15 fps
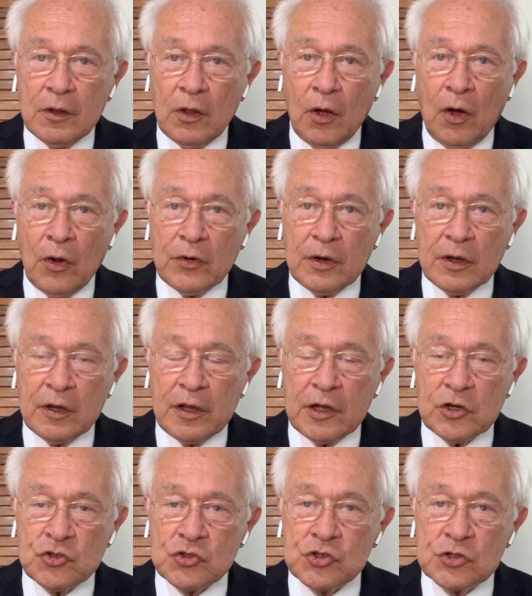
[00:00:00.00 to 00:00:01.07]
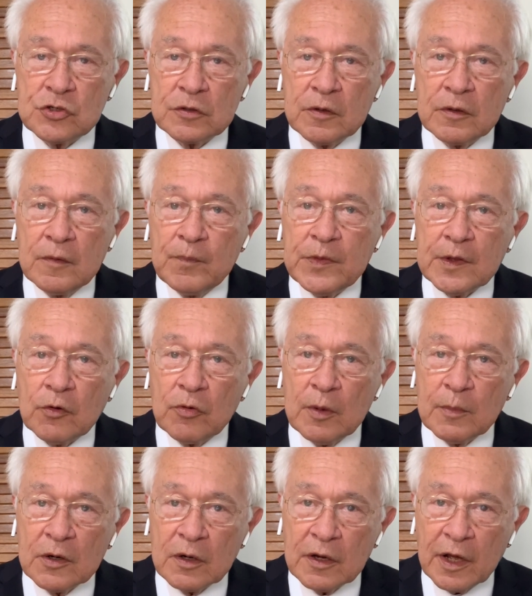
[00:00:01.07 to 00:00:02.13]
on alleged
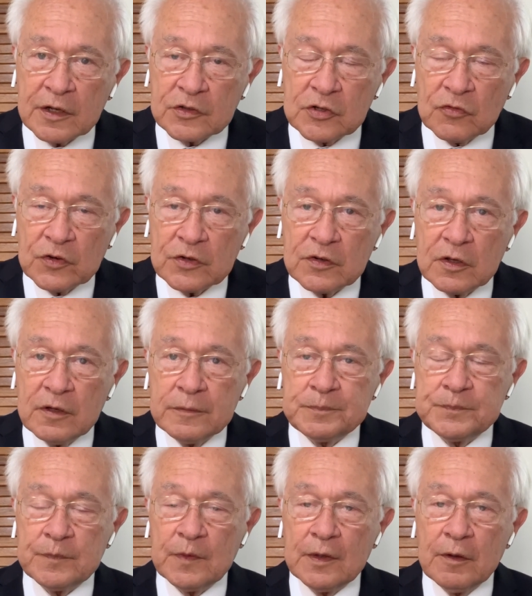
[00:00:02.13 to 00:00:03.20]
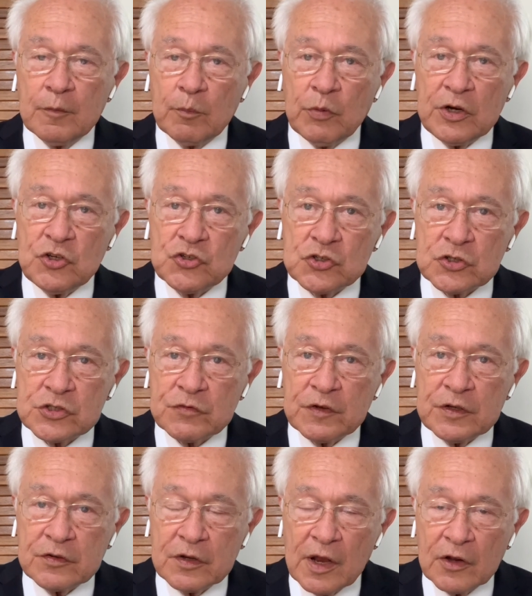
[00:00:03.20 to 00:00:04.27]
criminal activity, breaches of
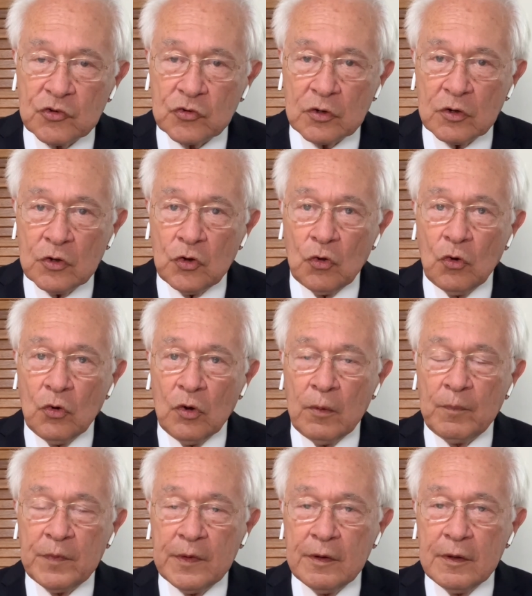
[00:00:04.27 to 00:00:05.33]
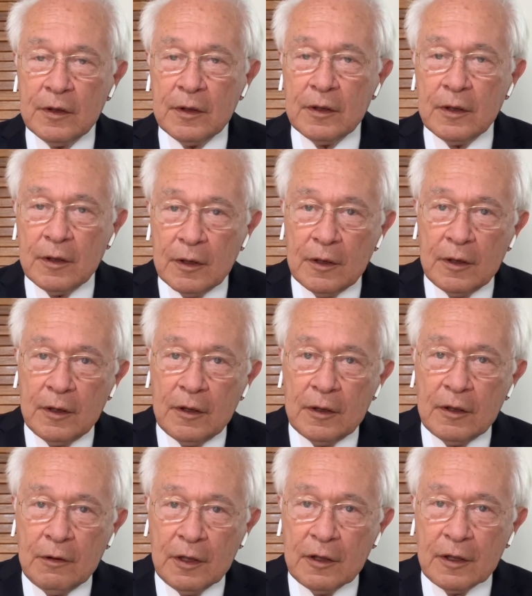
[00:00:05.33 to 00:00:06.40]
international law
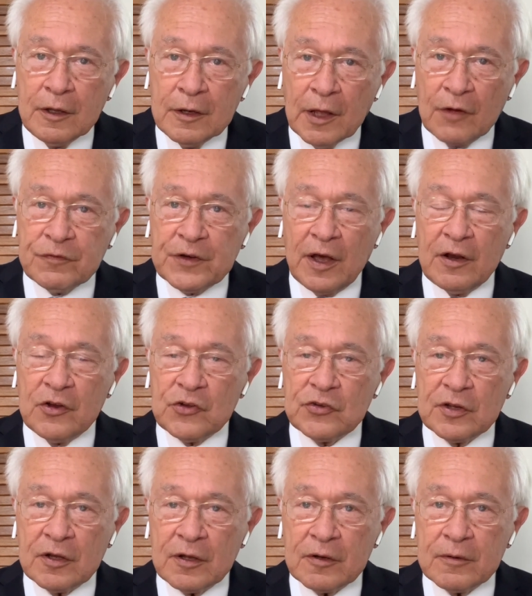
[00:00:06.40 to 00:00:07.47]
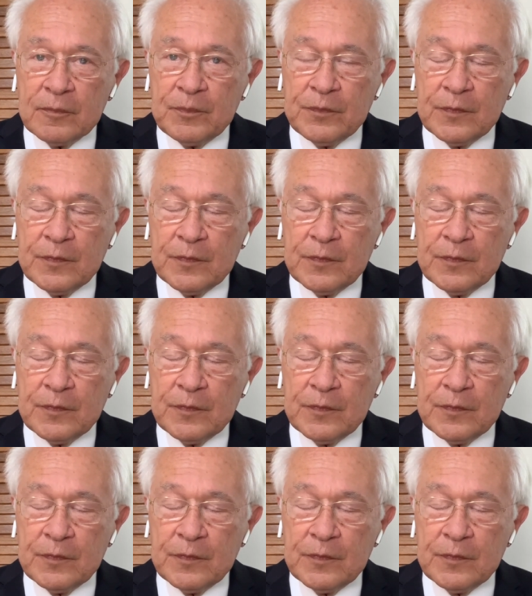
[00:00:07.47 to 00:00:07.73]
in Afghanistan.